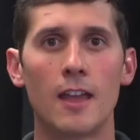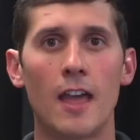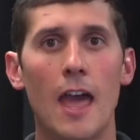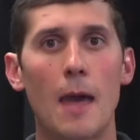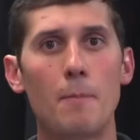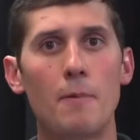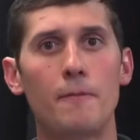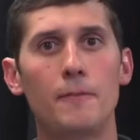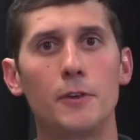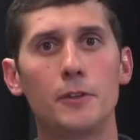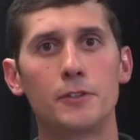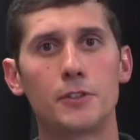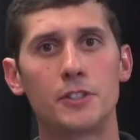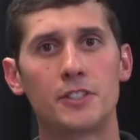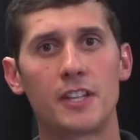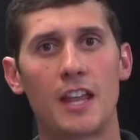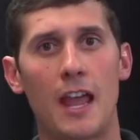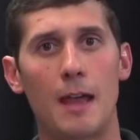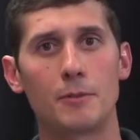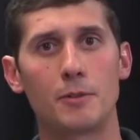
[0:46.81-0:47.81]
HEPA filters
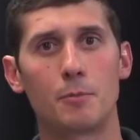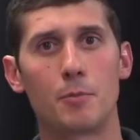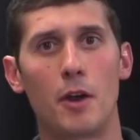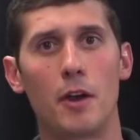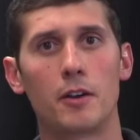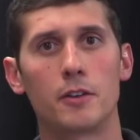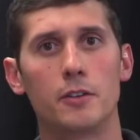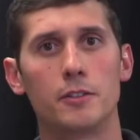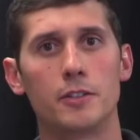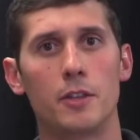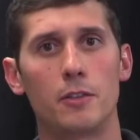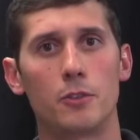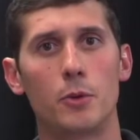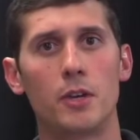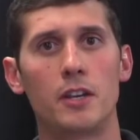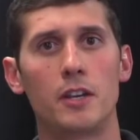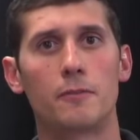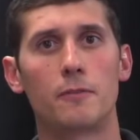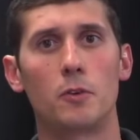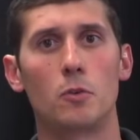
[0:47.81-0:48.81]
capture particles in three
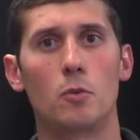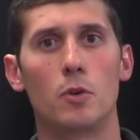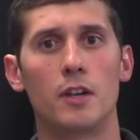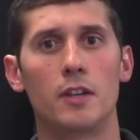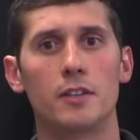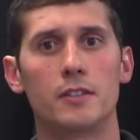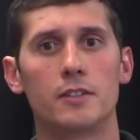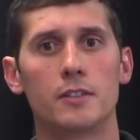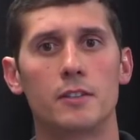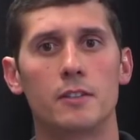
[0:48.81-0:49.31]
different ways